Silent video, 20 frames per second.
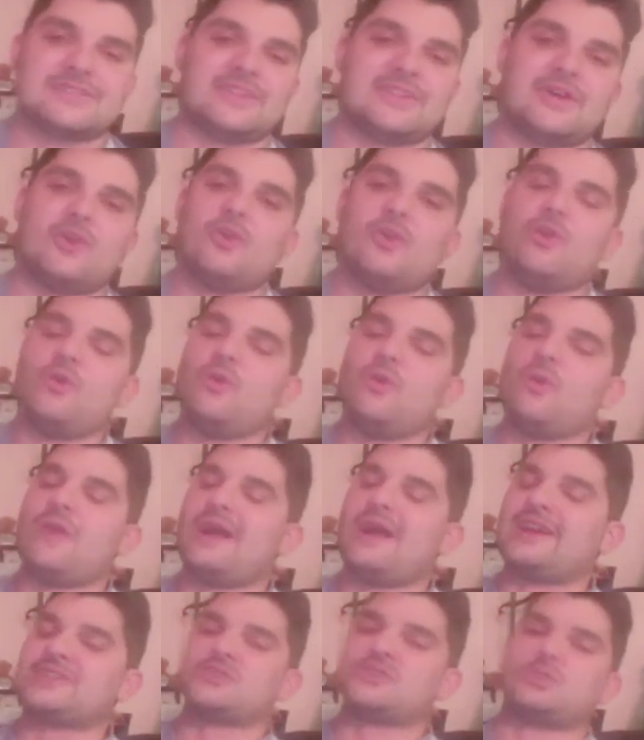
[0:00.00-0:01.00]
The whole
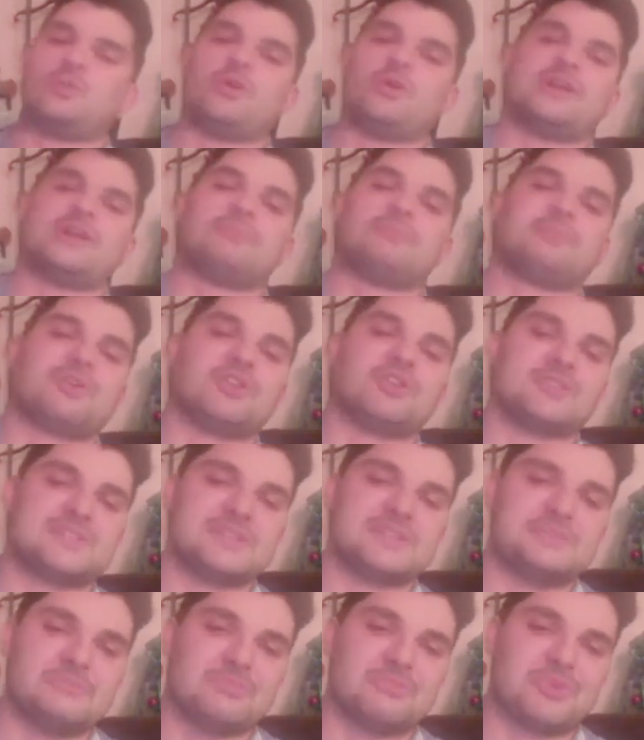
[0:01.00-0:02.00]

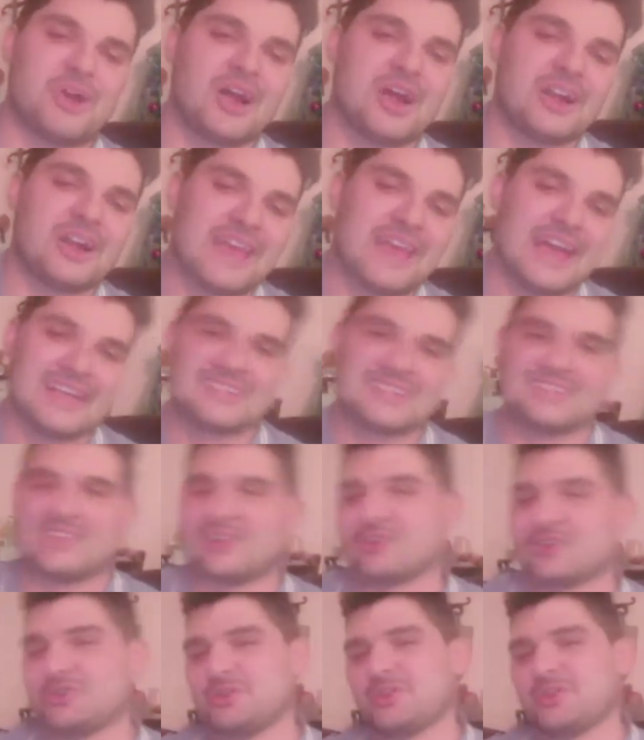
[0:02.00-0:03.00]
20-person broadcasting
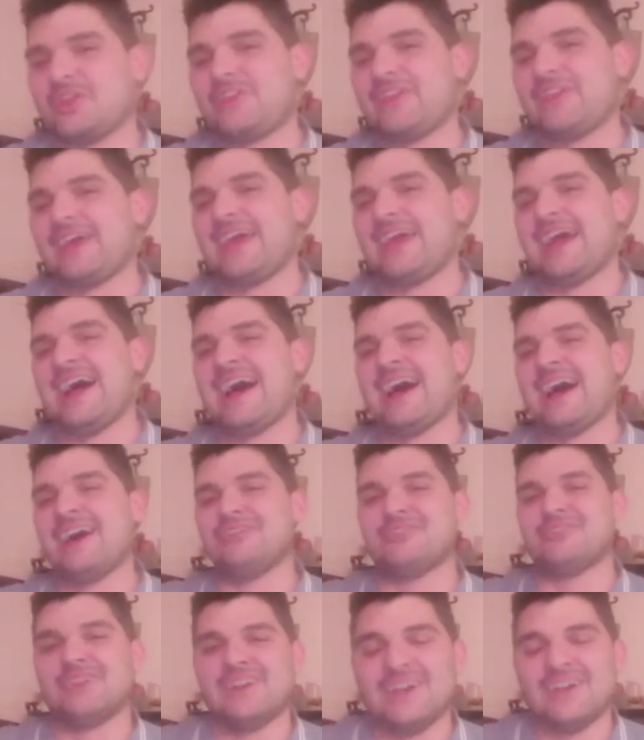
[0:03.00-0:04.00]
crew that they have
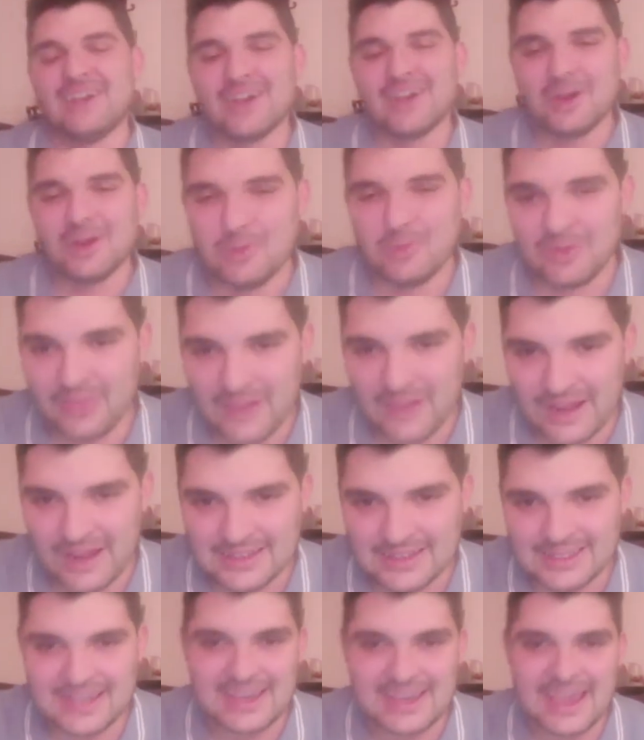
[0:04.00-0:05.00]
with
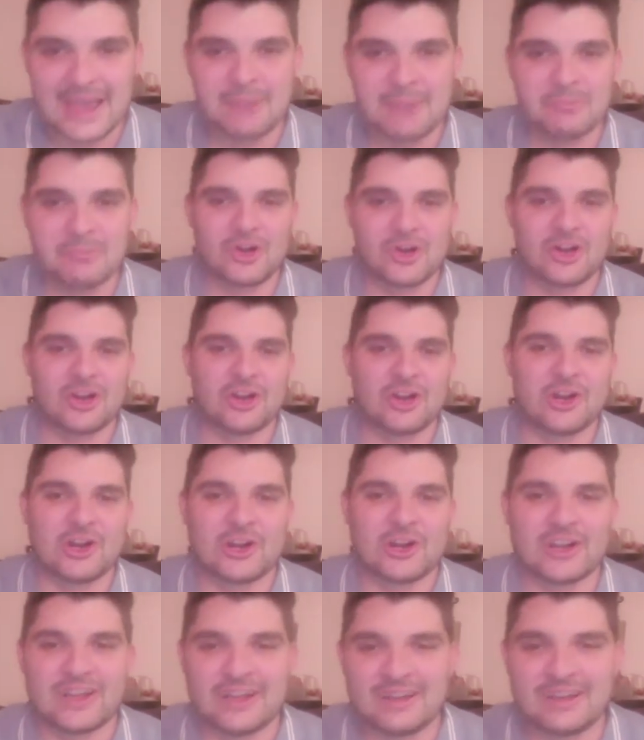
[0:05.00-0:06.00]
Dick
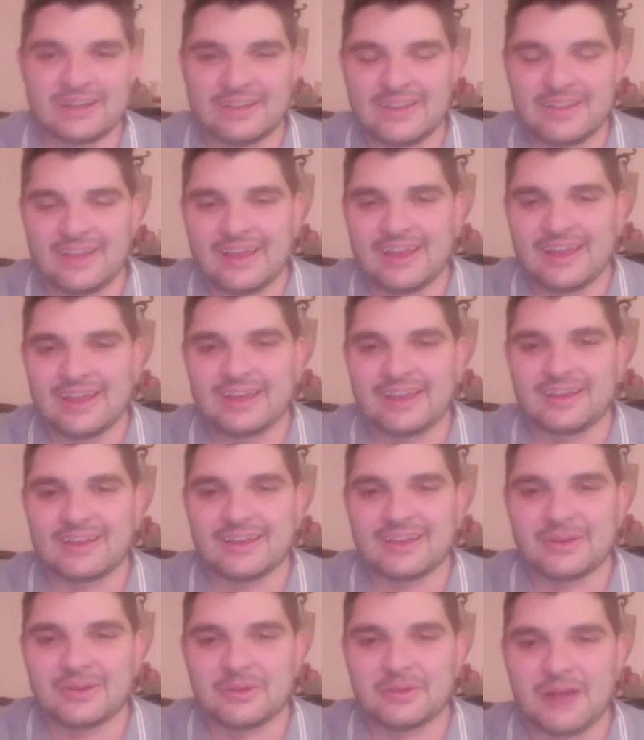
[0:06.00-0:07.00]
Enberg and
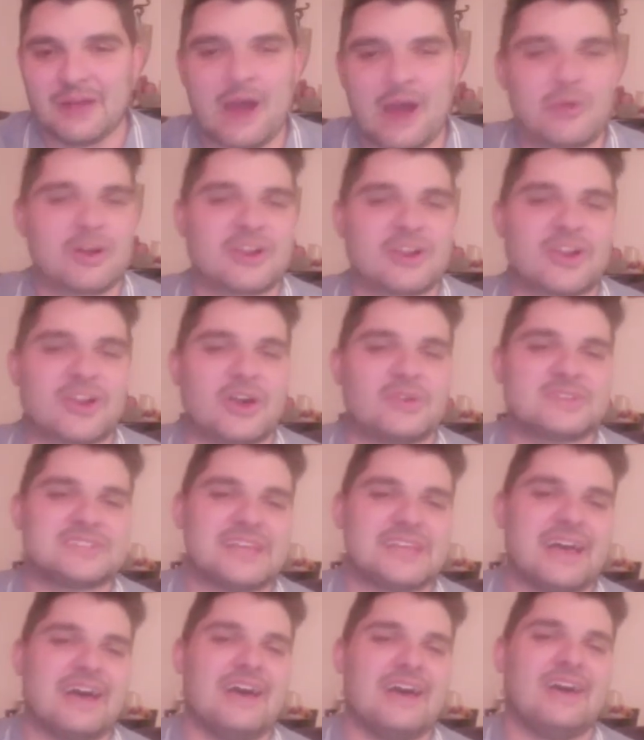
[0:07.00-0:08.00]
Howard
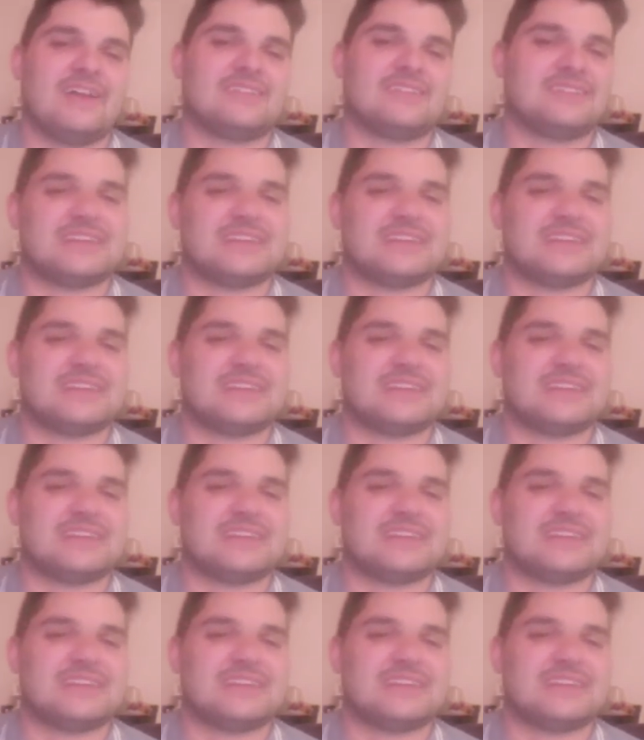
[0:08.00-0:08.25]
Cosell, Dick